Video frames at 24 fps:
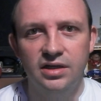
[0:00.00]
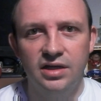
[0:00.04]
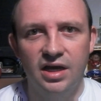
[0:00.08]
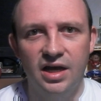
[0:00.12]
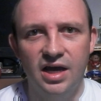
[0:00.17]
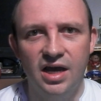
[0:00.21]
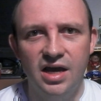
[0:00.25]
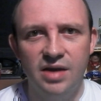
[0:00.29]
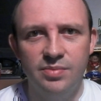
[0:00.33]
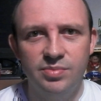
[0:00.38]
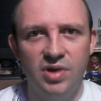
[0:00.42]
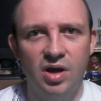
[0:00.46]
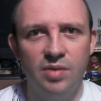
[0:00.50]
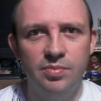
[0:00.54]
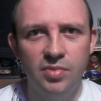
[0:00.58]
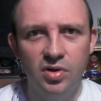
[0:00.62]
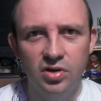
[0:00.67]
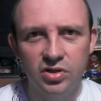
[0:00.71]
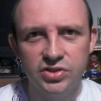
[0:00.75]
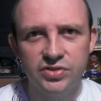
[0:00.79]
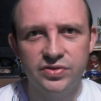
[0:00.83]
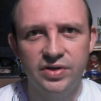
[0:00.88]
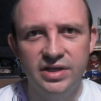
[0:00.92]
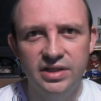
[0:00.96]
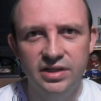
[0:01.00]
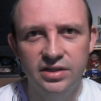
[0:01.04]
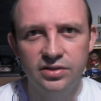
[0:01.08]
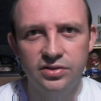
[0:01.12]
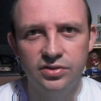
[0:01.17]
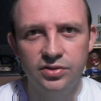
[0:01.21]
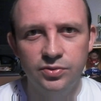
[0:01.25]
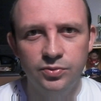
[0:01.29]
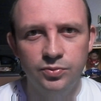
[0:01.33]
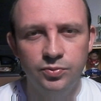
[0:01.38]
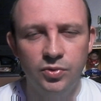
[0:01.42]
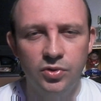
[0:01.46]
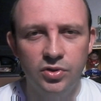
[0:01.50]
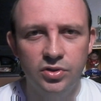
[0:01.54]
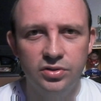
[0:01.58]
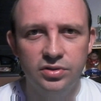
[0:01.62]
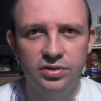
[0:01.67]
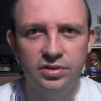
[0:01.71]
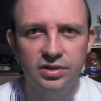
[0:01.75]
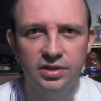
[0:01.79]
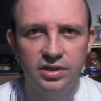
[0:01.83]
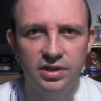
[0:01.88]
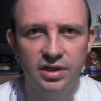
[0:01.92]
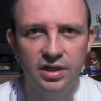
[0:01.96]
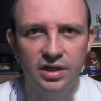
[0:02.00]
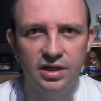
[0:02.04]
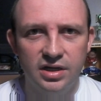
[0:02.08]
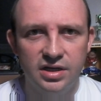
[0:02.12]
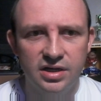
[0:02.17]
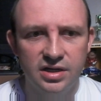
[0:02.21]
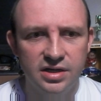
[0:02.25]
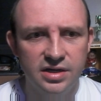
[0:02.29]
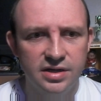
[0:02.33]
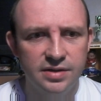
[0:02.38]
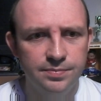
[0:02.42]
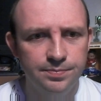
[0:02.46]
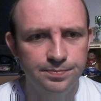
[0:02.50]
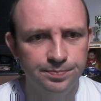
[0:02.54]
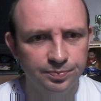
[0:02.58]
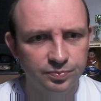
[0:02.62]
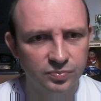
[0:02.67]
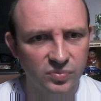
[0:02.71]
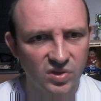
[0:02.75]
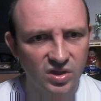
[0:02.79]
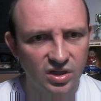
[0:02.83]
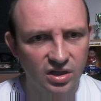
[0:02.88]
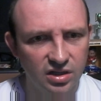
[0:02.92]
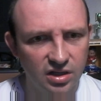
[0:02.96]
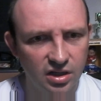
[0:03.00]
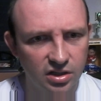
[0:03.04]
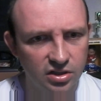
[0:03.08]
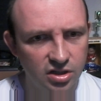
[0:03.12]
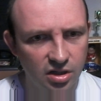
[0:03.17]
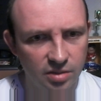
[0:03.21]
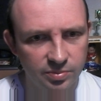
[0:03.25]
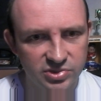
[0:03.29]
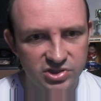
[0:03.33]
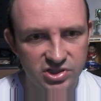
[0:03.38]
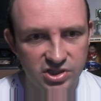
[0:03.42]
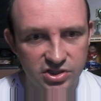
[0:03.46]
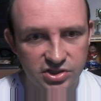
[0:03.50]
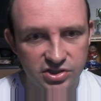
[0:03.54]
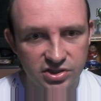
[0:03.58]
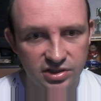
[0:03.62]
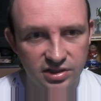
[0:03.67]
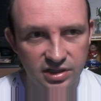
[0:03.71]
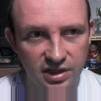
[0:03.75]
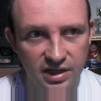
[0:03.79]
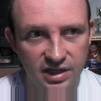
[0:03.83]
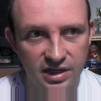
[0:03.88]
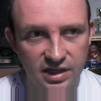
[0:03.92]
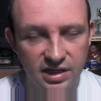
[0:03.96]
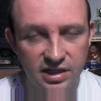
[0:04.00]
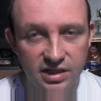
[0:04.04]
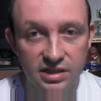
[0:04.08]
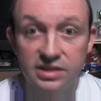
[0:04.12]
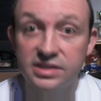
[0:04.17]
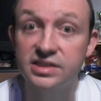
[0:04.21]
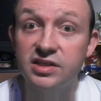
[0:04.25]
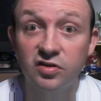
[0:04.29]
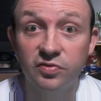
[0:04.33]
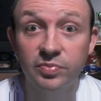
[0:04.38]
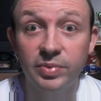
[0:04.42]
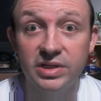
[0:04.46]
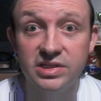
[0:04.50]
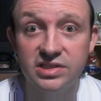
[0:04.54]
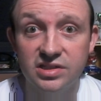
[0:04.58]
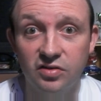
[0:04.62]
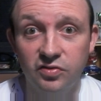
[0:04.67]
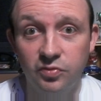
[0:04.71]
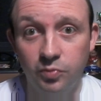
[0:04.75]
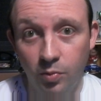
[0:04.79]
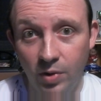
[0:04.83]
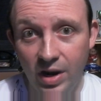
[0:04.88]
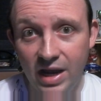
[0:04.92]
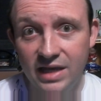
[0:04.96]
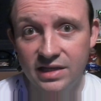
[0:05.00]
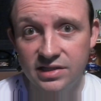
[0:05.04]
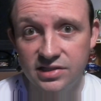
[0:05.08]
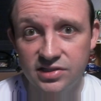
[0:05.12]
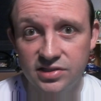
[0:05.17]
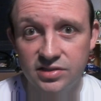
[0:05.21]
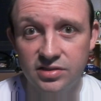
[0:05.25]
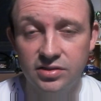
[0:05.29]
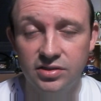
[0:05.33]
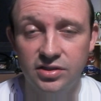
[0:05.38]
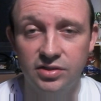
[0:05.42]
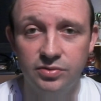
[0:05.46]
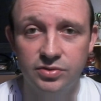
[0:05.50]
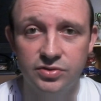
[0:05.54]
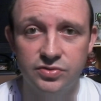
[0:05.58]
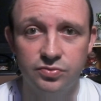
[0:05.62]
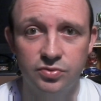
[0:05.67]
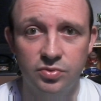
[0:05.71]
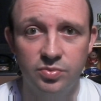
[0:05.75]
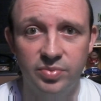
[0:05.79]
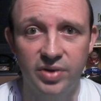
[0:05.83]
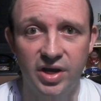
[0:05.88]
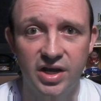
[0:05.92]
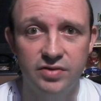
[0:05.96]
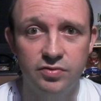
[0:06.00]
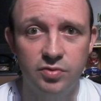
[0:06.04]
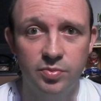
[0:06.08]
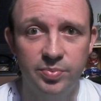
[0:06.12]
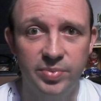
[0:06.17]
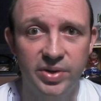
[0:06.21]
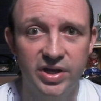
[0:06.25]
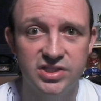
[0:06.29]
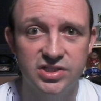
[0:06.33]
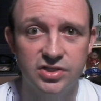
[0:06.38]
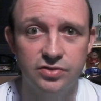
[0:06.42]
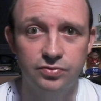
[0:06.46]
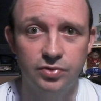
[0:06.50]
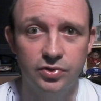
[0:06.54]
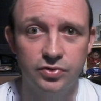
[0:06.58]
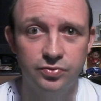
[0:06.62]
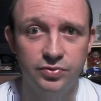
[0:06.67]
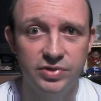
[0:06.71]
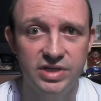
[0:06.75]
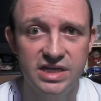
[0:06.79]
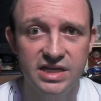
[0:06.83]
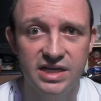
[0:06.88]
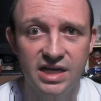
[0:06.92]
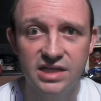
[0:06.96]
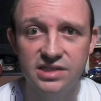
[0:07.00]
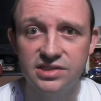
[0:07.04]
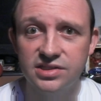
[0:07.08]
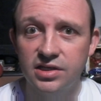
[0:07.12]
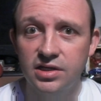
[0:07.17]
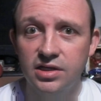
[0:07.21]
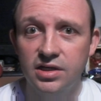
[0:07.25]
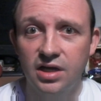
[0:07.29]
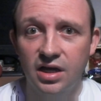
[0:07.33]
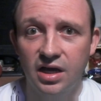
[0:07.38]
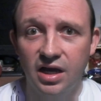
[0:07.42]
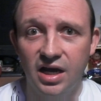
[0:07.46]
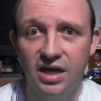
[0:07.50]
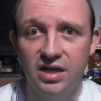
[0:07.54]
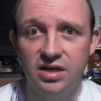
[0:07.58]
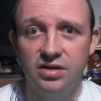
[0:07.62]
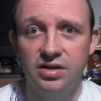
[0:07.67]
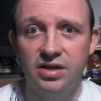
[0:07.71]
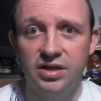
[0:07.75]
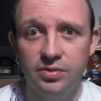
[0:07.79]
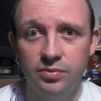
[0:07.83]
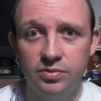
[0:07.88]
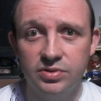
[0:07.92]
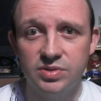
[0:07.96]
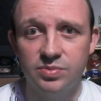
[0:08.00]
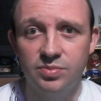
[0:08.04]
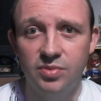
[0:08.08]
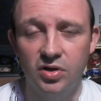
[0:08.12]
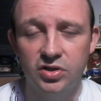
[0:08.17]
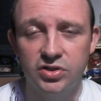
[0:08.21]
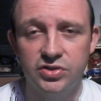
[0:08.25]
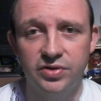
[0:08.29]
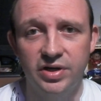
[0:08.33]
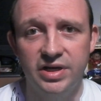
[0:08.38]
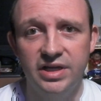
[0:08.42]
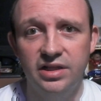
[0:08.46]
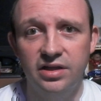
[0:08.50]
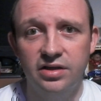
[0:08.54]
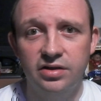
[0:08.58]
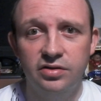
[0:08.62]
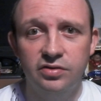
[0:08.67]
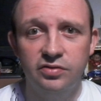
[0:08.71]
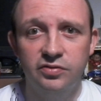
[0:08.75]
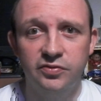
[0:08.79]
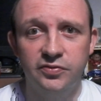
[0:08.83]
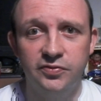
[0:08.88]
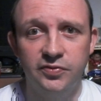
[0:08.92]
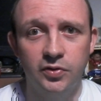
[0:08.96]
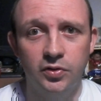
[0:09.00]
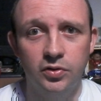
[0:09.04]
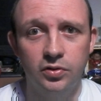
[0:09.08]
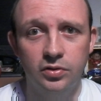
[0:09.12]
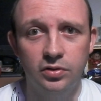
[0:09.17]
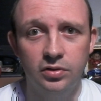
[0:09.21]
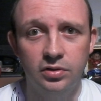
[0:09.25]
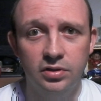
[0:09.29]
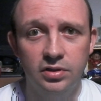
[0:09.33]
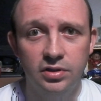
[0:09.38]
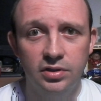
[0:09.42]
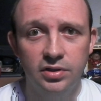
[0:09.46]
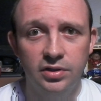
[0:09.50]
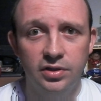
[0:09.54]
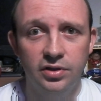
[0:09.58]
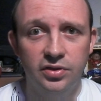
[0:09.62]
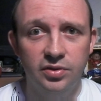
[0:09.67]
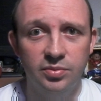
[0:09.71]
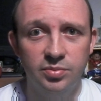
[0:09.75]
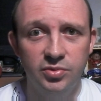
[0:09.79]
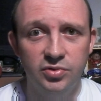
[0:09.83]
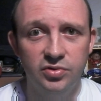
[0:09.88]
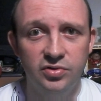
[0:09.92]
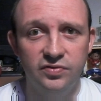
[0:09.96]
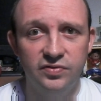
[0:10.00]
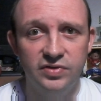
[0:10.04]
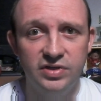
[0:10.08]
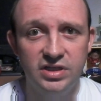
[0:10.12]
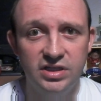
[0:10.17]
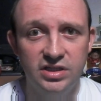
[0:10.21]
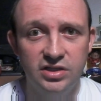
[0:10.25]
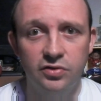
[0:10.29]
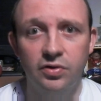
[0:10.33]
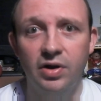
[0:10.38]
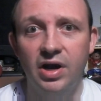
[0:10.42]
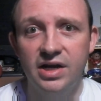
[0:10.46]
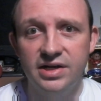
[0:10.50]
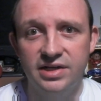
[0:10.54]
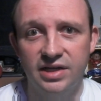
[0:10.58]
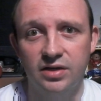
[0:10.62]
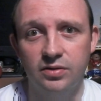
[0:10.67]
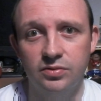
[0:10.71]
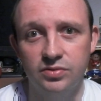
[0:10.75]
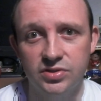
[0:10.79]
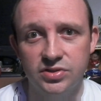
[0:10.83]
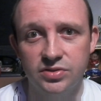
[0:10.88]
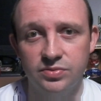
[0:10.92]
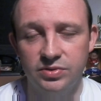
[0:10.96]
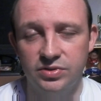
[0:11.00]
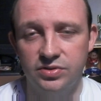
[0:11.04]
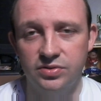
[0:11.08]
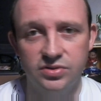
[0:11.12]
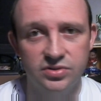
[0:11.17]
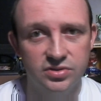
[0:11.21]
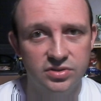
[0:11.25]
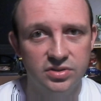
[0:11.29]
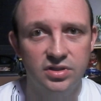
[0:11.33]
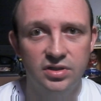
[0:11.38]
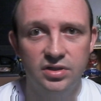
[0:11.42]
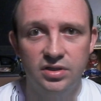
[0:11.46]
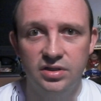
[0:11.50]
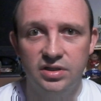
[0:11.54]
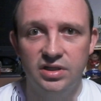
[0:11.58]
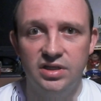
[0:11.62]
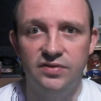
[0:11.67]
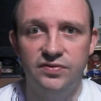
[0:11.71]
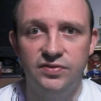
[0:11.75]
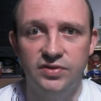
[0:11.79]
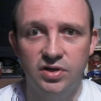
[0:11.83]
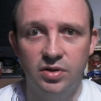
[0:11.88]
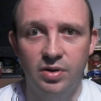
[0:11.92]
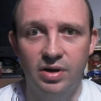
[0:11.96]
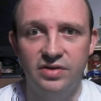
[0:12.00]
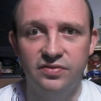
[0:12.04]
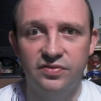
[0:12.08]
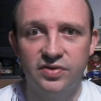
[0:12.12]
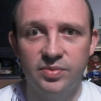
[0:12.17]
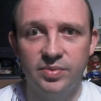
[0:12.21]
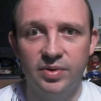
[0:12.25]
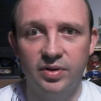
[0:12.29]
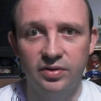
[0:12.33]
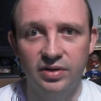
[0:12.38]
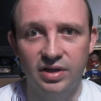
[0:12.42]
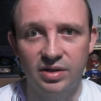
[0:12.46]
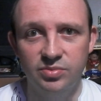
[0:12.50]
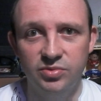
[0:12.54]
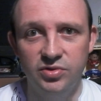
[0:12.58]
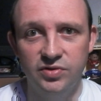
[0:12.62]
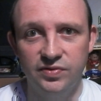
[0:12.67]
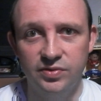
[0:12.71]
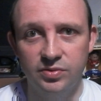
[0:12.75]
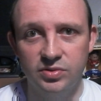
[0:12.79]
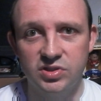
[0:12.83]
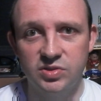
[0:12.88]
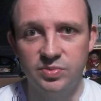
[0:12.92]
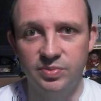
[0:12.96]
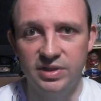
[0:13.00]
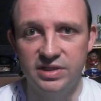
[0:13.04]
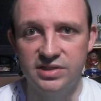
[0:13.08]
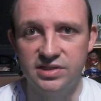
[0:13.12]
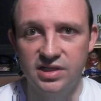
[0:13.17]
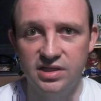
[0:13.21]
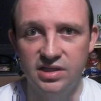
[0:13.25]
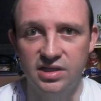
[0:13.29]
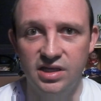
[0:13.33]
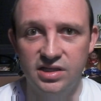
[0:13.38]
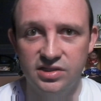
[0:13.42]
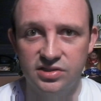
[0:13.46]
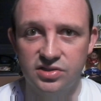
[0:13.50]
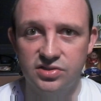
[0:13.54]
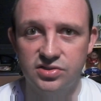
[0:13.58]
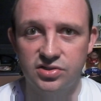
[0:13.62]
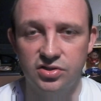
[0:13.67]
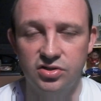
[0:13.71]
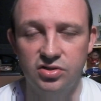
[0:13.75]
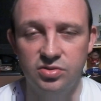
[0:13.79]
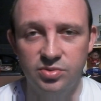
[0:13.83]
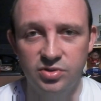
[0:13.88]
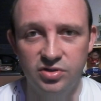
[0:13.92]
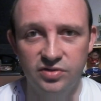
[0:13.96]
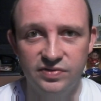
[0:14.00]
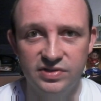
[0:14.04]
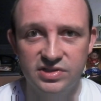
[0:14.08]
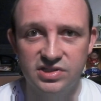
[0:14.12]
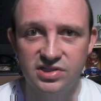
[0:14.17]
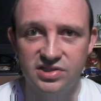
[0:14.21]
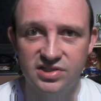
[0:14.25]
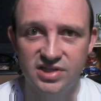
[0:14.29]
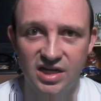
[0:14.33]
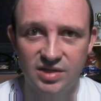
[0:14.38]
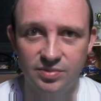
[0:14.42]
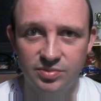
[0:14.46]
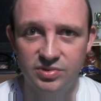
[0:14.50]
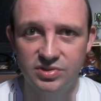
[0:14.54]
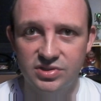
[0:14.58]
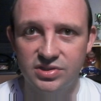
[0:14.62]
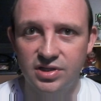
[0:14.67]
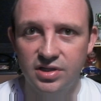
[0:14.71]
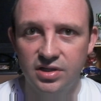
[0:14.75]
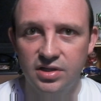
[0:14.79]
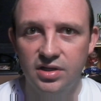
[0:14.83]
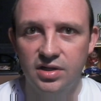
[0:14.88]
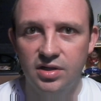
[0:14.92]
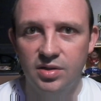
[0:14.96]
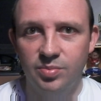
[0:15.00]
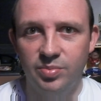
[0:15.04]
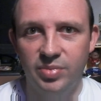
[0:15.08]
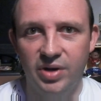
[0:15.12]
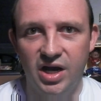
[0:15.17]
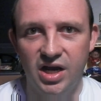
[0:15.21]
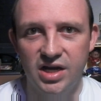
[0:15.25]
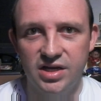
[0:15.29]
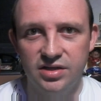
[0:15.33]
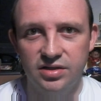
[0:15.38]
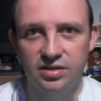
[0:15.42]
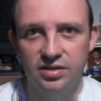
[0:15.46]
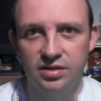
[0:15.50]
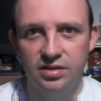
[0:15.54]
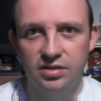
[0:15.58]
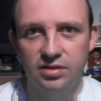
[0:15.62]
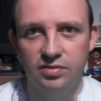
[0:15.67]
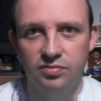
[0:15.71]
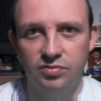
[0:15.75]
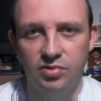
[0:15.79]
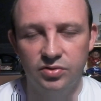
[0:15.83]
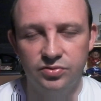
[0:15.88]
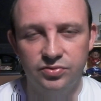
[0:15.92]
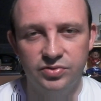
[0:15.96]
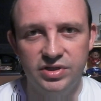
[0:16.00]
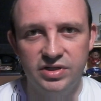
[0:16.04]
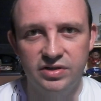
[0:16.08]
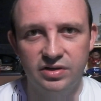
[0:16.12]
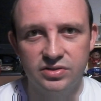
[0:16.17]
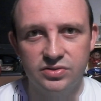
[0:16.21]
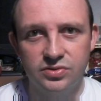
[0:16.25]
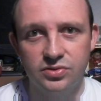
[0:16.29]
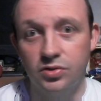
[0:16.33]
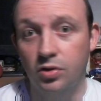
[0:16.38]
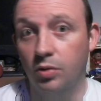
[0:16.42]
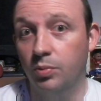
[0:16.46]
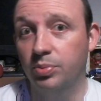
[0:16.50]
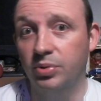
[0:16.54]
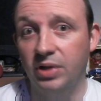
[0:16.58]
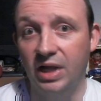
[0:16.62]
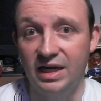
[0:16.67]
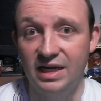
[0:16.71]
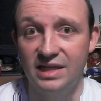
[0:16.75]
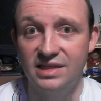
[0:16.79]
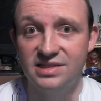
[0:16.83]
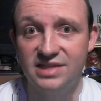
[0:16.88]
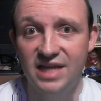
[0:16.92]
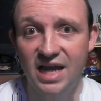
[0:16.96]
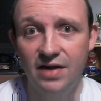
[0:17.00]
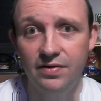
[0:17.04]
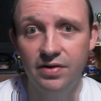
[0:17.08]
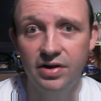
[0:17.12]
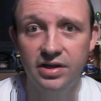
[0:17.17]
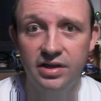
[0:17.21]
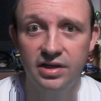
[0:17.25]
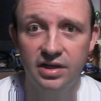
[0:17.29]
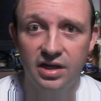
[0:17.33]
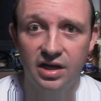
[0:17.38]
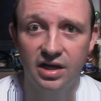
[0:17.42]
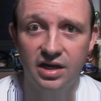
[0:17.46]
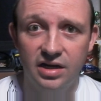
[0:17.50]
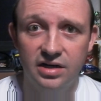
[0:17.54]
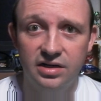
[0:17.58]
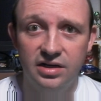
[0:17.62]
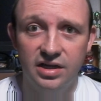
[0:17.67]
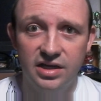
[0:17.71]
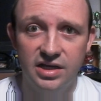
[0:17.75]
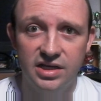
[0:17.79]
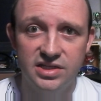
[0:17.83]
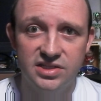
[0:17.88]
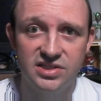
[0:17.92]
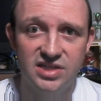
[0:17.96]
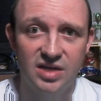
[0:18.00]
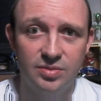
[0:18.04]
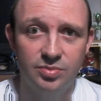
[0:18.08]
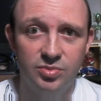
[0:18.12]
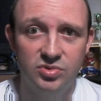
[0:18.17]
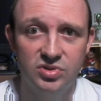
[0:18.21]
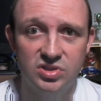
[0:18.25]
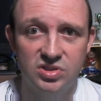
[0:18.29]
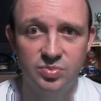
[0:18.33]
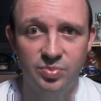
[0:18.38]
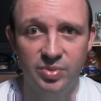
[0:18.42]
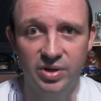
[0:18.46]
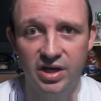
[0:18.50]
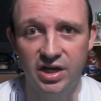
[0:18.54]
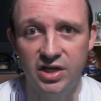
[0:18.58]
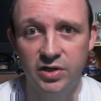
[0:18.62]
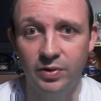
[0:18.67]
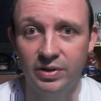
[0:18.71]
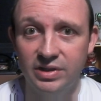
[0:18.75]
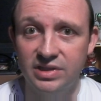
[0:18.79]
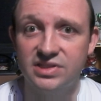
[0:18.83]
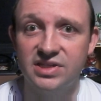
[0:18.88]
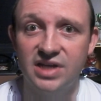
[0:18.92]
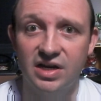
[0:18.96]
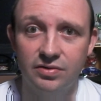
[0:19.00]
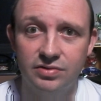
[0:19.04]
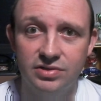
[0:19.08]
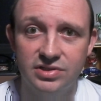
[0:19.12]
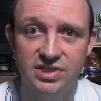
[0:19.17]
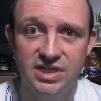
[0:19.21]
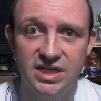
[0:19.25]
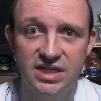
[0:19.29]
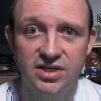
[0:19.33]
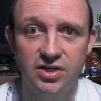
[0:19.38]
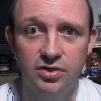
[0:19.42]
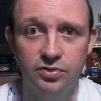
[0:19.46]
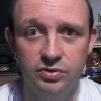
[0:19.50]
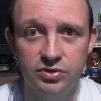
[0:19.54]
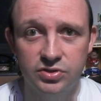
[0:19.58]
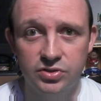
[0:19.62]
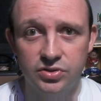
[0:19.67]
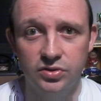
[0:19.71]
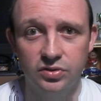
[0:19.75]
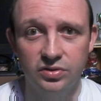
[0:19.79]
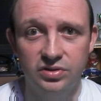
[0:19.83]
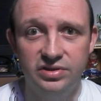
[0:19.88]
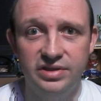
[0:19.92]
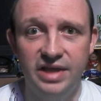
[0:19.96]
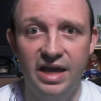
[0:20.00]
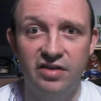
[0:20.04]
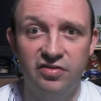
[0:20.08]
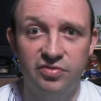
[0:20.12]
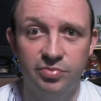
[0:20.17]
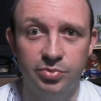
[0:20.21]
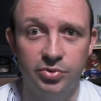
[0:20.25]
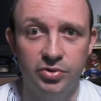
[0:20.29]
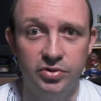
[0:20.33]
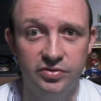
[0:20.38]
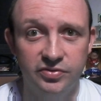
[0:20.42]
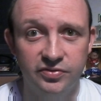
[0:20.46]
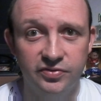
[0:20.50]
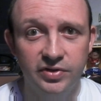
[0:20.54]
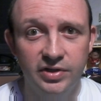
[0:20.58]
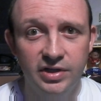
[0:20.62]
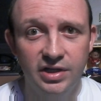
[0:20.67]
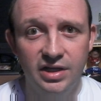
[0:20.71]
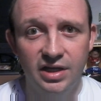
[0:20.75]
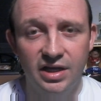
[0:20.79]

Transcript: Um, a mock trailer that won um, a competition in South by Southwest that was run by Roberto Rodriguez, and it was a mock trailer for the movie Grindhouse, which is if you know anything about that movie, was split in, into two movies, a segment by Rodriguez, it's called Planet Terror, and a segment by Quentin Tarantino, which is called Death Proof.